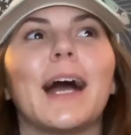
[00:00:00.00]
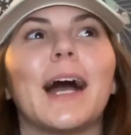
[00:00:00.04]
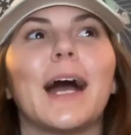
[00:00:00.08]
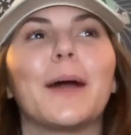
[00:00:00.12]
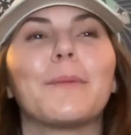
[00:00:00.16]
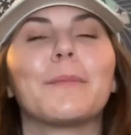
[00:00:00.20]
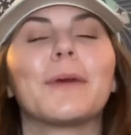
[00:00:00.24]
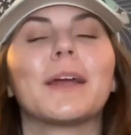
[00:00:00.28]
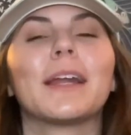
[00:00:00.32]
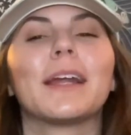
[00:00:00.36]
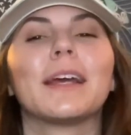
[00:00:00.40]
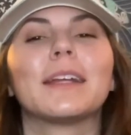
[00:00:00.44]

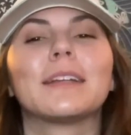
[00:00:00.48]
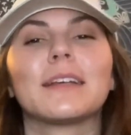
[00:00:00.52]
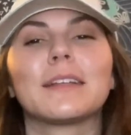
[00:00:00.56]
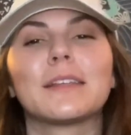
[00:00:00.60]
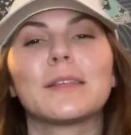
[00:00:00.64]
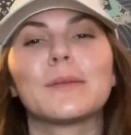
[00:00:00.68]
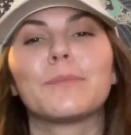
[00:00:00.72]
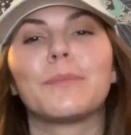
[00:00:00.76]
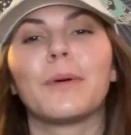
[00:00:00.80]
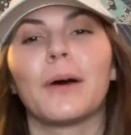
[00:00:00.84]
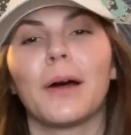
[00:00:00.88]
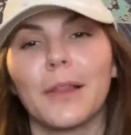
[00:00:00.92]
I mean, it
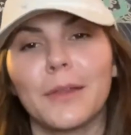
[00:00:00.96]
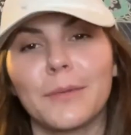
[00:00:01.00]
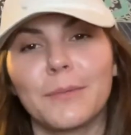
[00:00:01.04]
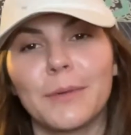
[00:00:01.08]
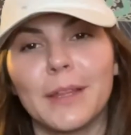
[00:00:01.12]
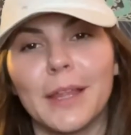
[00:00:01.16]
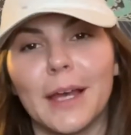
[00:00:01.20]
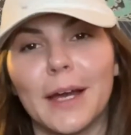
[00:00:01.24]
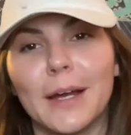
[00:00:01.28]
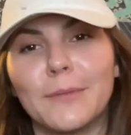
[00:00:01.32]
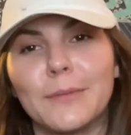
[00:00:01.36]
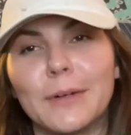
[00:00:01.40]
doesn't bother
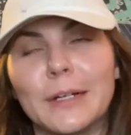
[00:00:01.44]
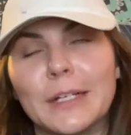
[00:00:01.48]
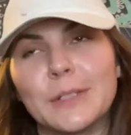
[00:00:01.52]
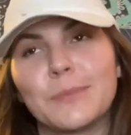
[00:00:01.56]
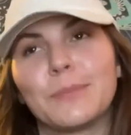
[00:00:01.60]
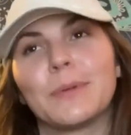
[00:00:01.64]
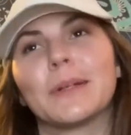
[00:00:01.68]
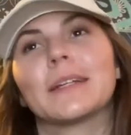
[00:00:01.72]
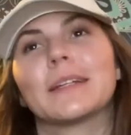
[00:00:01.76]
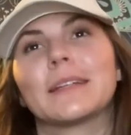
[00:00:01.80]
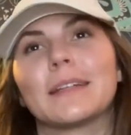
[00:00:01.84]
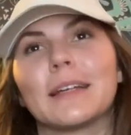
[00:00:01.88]
me that
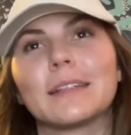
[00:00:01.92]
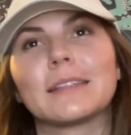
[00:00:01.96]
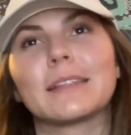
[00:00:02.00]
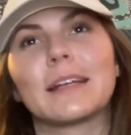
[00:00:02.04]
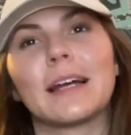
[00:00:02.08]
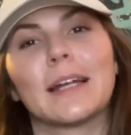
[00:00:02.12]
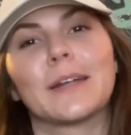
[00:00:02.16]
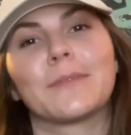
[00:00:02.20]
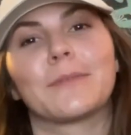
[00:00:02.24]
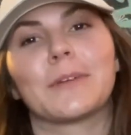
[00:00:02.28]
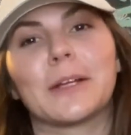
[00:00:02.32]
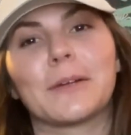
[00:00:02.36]
much, but it does
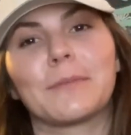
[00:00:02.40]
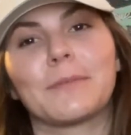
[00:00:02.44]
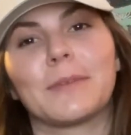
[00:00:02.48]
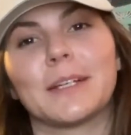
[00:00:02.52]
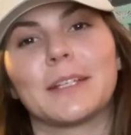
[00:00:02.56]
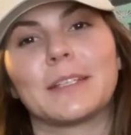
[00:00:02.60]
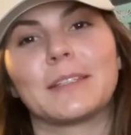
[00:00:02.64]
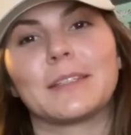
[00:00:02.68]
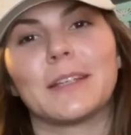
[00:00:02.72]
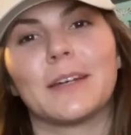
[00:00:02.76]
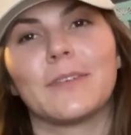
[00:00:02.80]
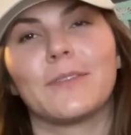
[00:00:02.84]
kind of make
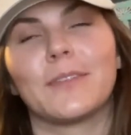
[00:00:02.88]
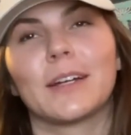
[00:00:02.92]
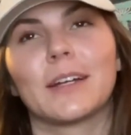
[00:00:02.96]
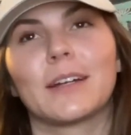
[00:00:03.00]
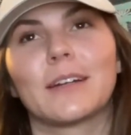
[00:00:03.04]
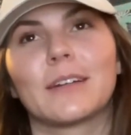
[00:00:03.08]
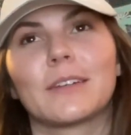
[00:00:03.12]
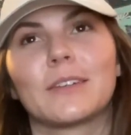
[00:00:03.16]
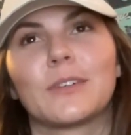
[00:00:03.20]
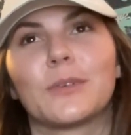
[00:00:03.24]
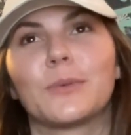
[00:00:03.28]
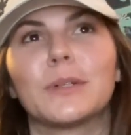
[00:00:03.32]
my
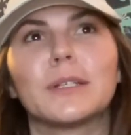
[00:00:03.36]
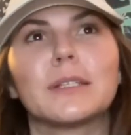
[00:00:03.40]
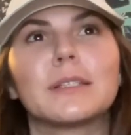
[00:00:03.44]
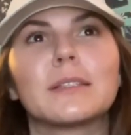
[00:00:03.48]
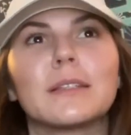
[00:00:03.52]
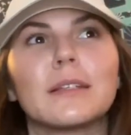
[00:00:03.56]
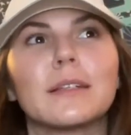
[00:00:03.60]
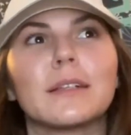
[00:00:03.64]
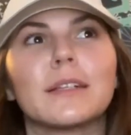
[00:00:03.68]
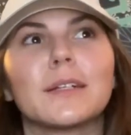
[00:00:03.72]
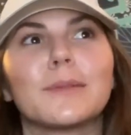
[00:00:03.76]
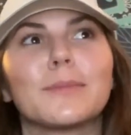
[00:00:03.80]
stomach
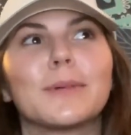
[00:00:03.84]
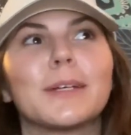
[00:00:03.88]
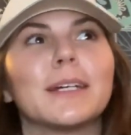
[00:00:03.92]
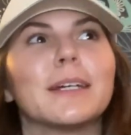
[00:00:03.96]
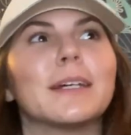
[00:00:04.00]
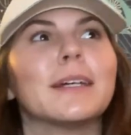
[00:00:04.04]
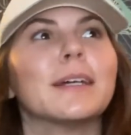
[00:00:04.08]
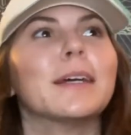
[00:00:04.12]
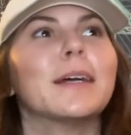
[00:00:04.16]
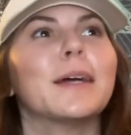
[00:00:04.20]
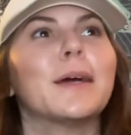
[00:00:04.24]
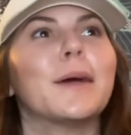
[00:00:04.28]
twist a little
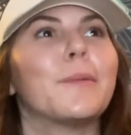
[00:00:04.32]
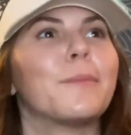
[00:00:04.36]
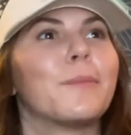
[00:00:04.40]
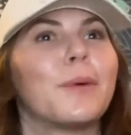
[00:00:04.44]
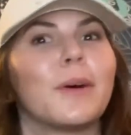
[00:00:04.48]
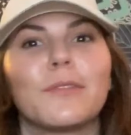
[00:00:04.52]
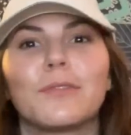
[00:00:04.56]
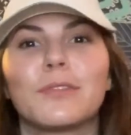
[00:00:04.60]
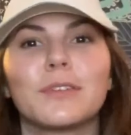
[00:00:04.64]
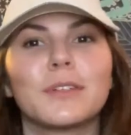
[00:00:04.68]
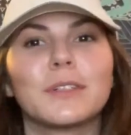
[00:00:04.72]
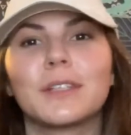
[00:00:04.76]
bit.
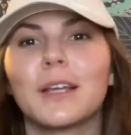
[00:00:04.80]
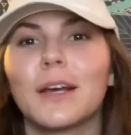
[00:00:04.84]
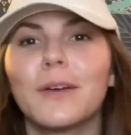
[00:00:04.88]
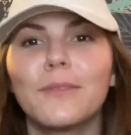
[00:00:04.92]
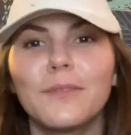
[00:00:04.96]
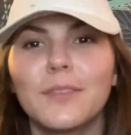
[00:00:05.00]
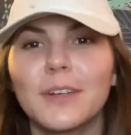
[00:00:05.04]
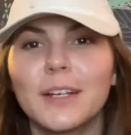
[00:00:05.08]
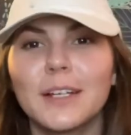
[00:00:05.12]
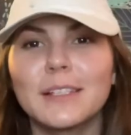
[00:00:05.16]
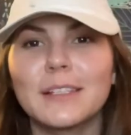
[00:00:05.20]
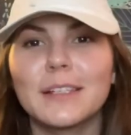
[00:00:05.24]
But for
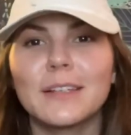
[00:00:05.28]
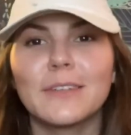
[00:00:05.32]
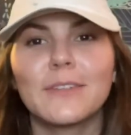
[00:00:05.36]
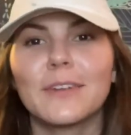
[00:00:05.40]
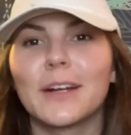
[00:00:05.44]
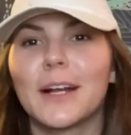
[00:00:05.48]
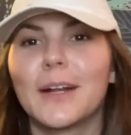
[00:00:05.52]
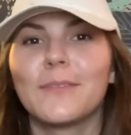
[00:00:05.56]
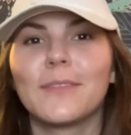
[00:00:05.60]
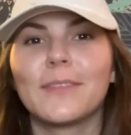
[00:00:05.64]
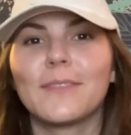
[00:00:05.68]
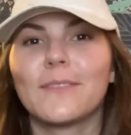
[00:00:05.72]
some reason,
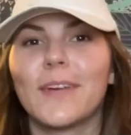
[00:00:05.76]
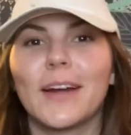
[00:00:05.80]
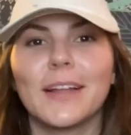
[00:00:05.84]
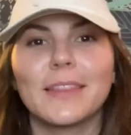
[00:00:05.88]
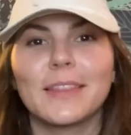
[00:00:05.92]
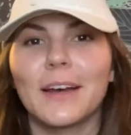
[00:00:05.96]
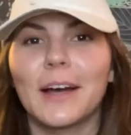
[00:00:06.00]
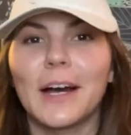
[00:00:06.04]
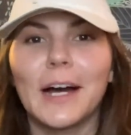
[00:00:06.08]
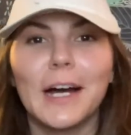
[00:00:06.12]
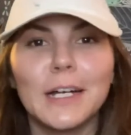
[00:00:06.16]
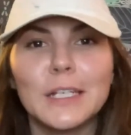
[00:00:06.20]
when I'm
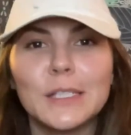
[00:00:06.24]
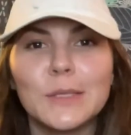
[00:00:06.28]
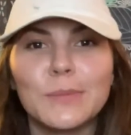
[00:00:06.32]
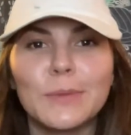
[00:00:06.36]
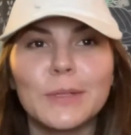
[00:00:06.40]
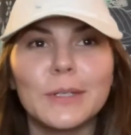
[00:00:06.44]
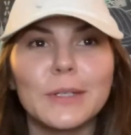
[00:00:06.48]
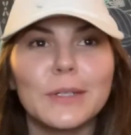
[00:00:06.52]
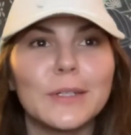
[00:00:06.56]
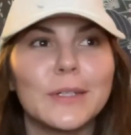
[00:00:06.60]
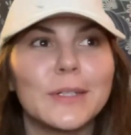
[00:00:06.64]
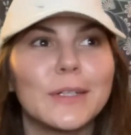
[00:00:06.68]
at the
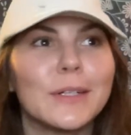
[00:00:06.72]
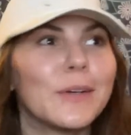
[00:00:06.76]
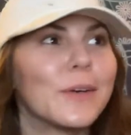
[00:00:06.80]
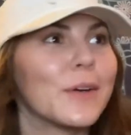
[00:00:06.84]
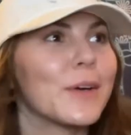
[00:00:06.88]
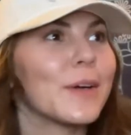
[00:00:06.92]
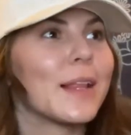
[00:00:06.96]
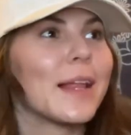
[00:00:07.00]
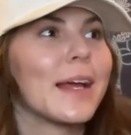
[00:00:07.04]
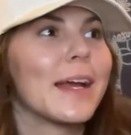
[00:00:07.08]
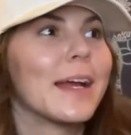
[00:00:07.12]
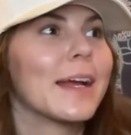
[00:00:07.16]
hospital
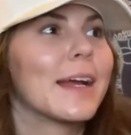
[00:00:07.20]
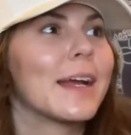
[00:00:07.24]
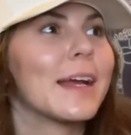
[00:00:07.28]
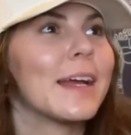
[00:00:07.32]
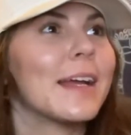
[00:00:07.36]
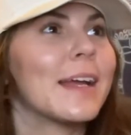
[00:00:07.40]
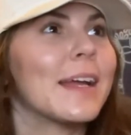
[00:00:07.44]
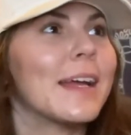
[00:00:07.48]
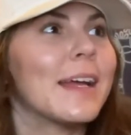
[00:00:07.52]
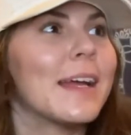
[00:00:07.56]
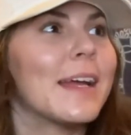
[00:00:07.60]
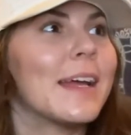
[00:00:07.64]
or like
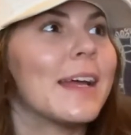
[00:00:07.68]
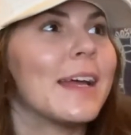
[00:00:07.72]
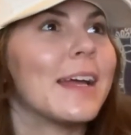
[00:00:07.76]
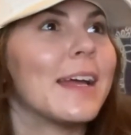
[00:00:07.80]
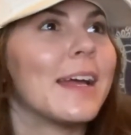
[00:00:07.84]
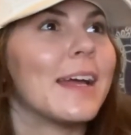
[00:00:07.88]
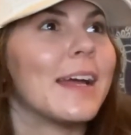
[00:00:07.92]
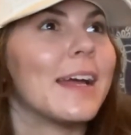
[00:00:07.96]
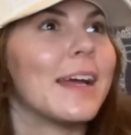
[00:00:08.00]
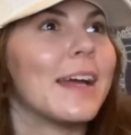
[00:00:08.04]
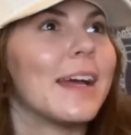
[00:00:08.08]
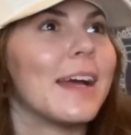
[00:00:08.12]

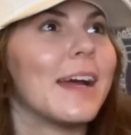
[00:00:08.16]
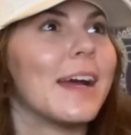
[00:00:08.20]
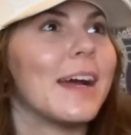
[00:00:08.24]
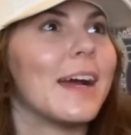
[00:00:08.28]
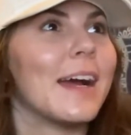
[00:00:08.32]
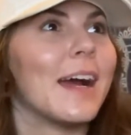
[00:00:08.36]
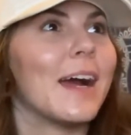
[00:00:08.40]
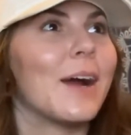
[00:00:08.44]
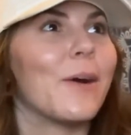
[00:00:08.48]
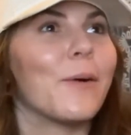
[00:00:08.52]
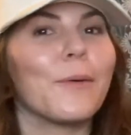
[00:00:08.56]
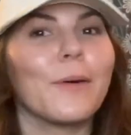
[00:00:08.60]

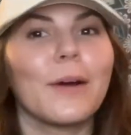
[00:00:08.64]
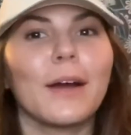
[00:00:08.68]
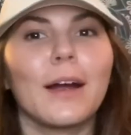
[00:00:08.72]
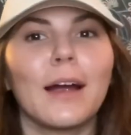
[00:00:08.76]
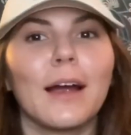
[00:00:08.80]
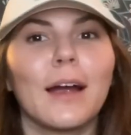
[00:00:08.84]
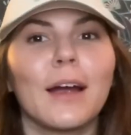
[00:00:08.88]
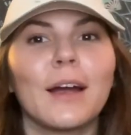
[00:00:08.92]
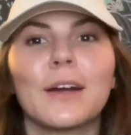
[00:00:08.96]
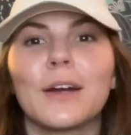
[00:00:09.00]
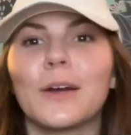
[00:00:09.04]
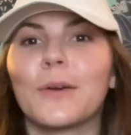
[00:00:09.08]
at
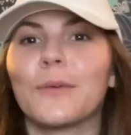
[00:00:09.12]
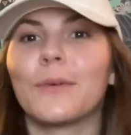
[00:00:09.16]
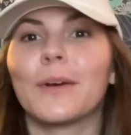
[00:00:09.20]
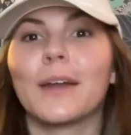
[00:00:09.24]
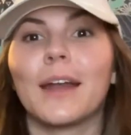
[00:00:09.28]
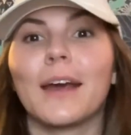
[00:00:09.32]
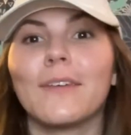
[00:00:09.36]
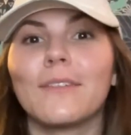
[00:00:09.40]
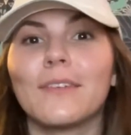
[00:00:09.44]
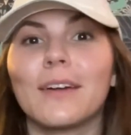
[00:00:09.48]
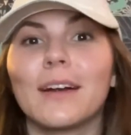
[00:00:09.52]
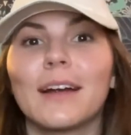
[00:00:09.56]
work or
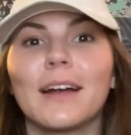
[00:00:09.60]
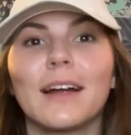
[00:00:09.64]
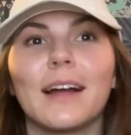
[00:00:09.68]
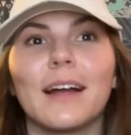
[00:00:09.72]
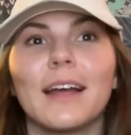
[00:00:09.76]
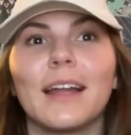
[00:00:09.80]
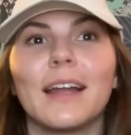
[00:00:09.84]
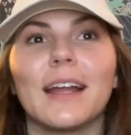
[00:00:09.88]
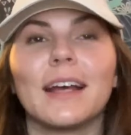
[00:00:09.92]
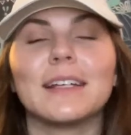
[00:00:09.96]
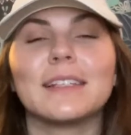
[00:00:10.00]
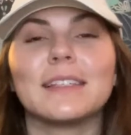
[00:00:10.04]
whatever,
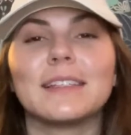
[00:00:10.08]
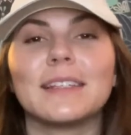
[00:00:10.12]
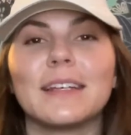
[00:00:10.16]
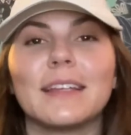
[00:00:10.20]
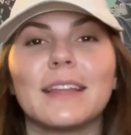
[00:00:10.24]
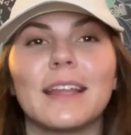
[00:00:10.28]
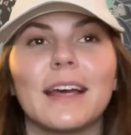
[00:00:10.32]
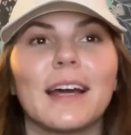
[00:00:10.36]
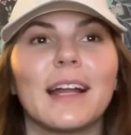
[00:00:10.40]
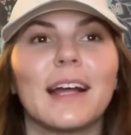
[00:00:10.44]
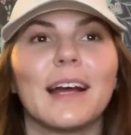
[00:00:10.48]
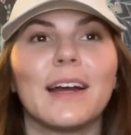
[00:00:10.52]
and I
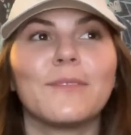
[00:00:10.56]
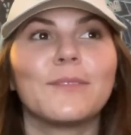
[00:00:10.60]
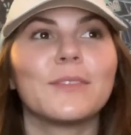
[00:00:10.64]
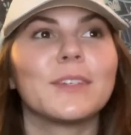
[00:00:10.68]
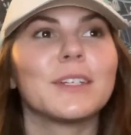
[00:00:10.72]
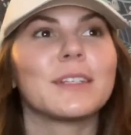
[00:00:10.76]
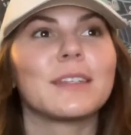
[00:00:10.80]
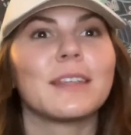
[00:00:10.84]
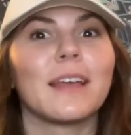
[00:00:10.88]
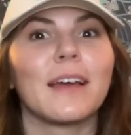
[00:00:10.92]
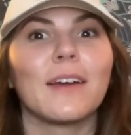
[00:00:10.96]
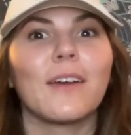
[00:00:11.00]
see that, I'm
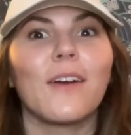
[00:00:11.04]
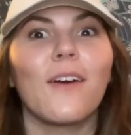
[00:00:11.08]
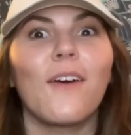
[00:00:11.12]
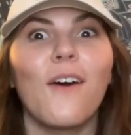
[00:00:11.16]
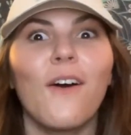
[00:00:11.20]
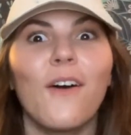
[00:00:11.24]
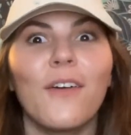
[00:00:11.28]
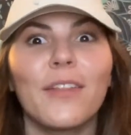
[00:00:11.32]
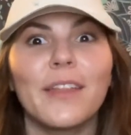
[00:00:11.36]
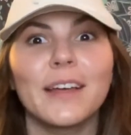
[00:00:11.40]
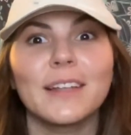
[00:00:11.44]
just like, oh,